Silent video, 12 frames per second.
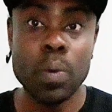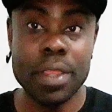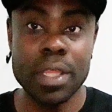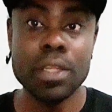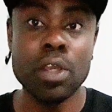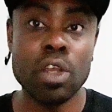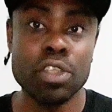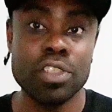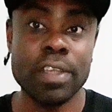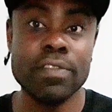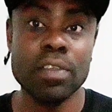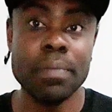within the
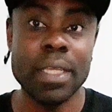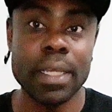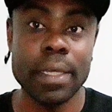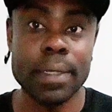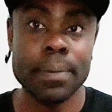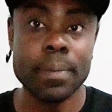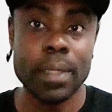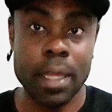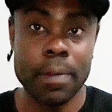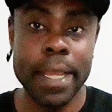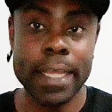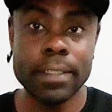country of Jamaica.
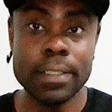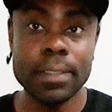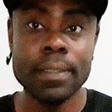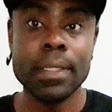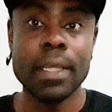Alright?